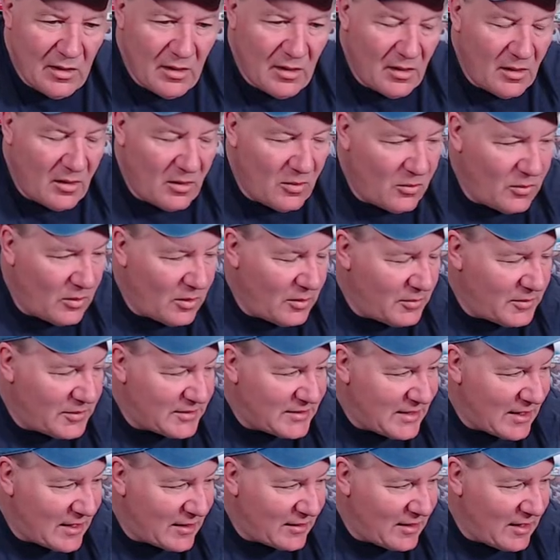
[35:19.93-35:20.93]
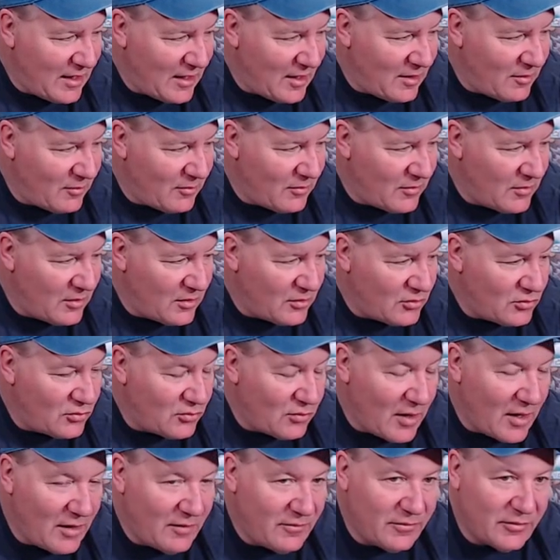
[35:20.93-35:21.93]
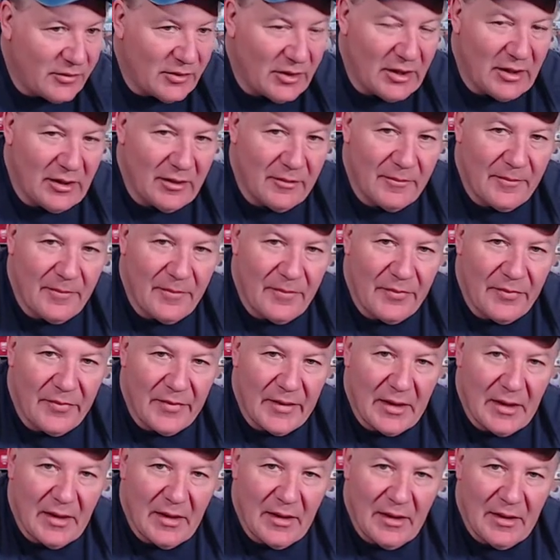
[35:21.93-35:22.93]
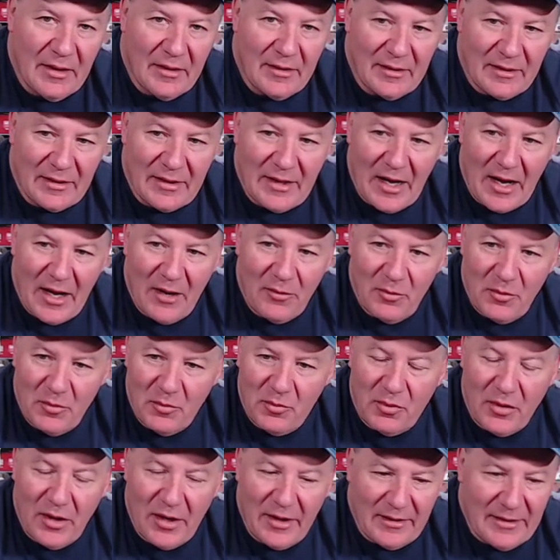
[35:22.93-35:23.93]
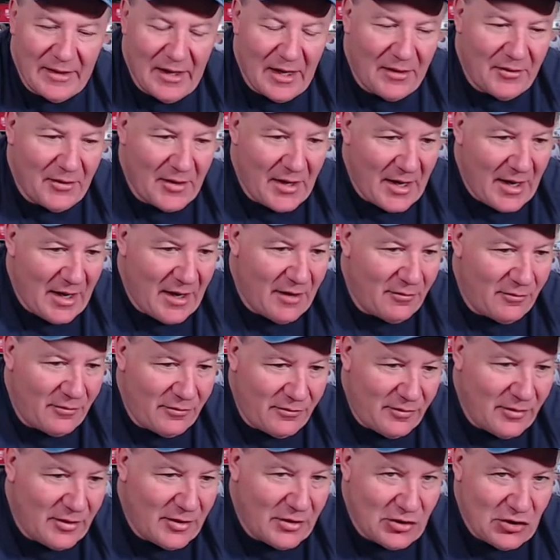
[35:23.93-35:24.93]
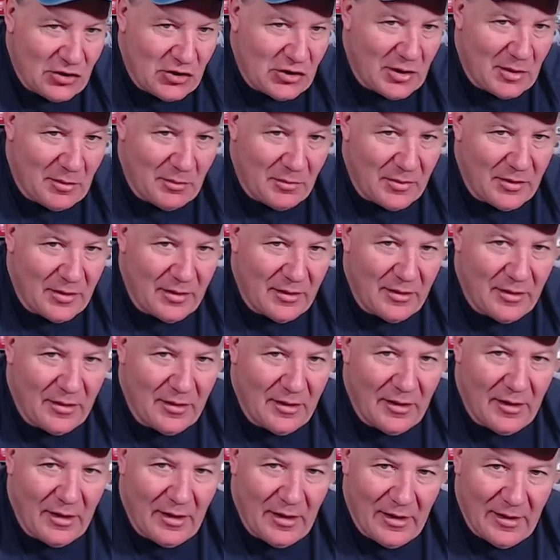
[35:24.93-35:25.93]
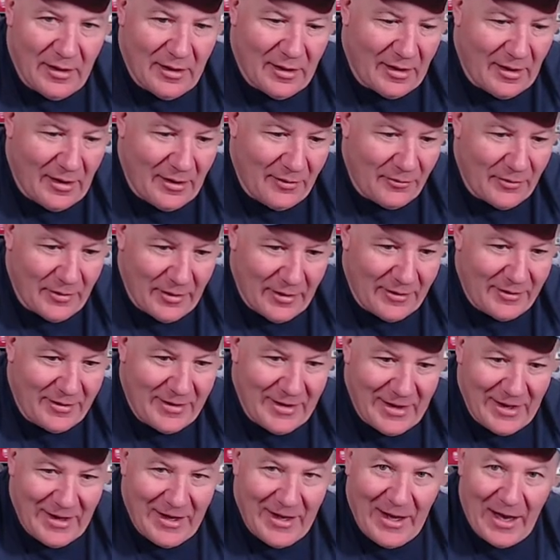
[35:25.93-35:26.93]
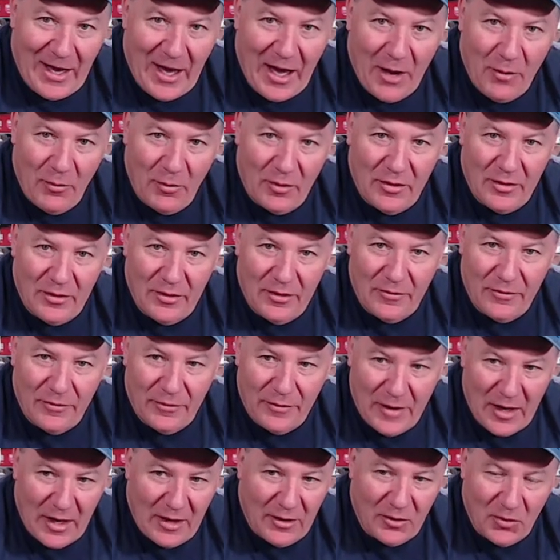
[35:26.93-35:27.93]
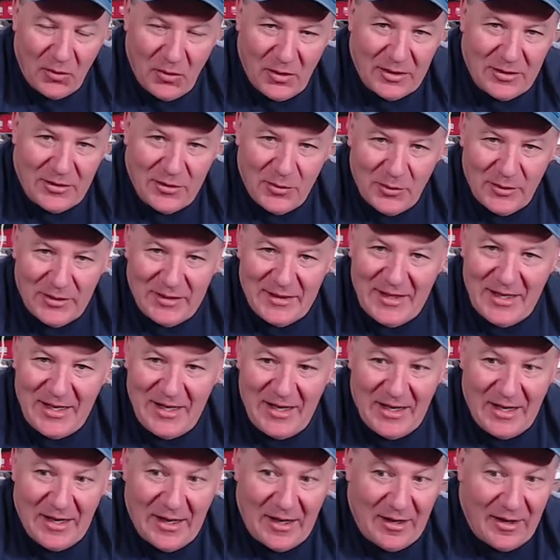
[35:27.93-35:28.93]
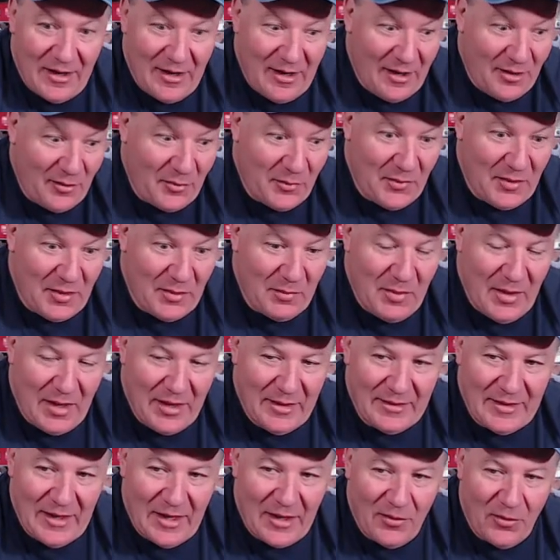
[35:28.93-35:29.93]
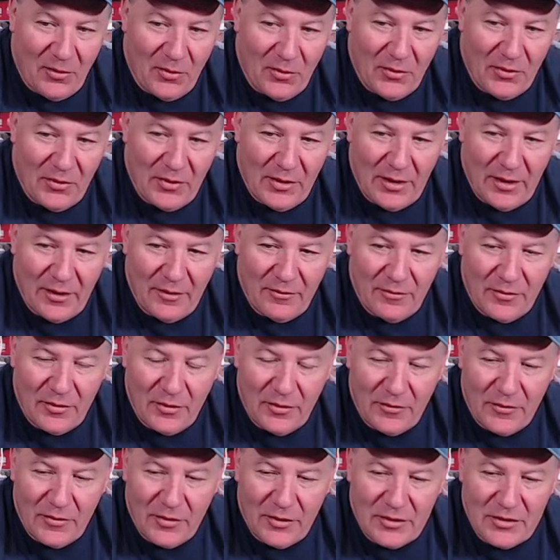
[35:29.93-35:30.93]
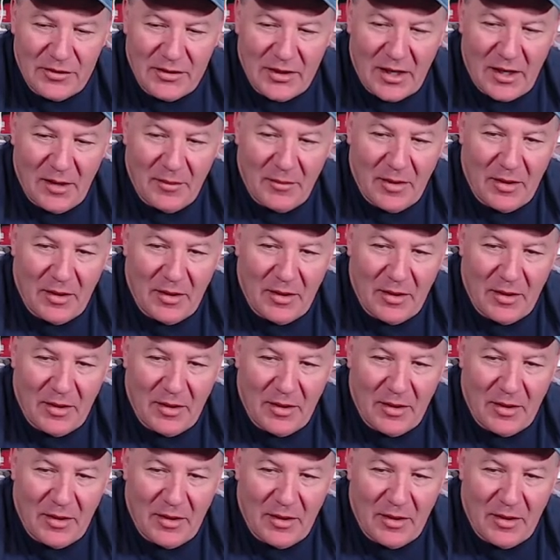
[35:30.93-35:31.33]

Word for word: Oh, what was that game? Dreadfleet. The guy would break down every ship, and I, I, I would follow it to a T, and it helped me paint that whole thing for the first time.